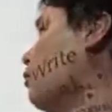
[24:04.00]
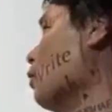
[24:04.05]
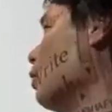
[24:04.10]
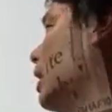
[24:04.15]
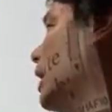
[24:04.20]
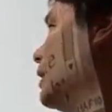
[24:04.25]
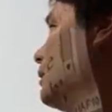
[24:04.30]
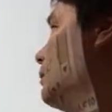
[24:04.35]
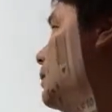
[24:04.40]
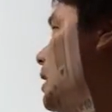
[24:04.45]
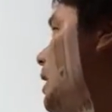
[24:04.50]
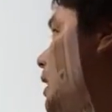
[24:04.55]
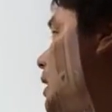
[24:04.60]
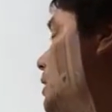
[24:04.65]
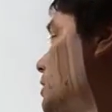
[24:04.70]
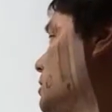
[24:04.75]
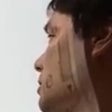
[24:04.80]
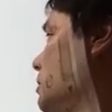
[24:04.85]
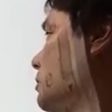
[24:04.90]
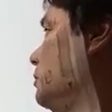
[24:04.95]
four atom
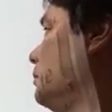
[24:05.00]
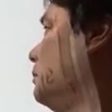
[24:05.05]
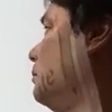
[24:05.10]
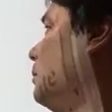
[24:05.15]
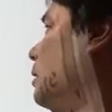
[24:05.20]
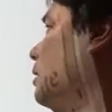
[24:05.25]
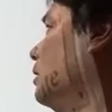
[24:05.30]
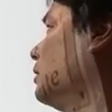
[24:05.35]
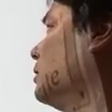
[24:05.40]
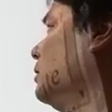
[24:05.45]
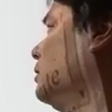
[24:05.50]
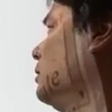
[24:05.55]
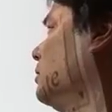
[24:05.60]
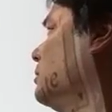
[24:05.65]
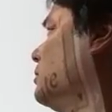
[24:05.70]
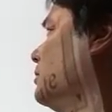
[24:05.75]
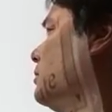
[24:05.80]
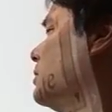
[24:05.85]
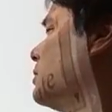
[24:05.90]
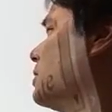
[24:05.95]
cage
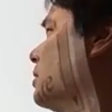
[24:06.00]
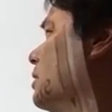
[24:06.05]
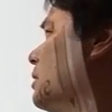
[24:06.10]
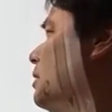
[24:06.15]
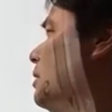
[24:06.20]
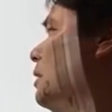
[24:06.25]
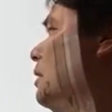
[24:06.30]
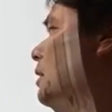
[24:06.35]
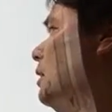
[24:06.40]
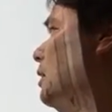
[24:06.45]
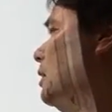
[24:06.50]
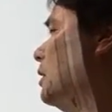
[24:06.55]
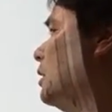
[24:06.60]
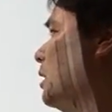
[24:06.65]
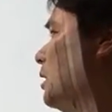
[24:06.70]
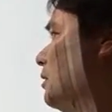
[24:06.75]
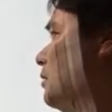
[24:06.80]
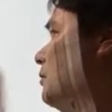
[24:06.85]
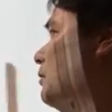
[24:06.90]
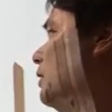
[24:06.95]
molecules, which are
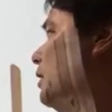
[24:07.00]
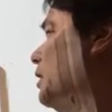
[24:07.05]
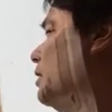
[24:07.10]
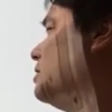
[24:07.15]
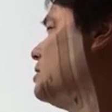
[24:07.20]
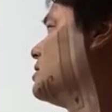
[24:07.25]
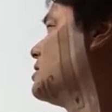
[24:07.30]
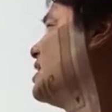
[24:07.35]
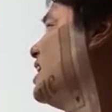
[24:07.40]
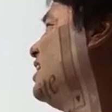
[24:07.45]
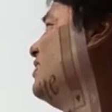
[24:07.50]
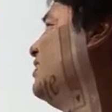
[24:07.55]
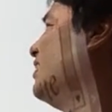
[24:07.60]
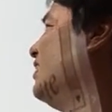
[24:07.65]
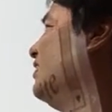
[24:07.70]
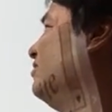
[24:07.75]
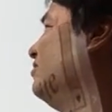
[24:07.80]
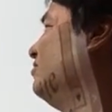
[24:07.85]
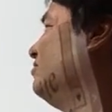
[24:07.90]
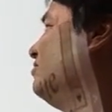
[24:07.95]
kind of
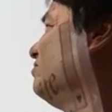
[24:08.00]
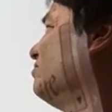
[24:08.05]
unstable.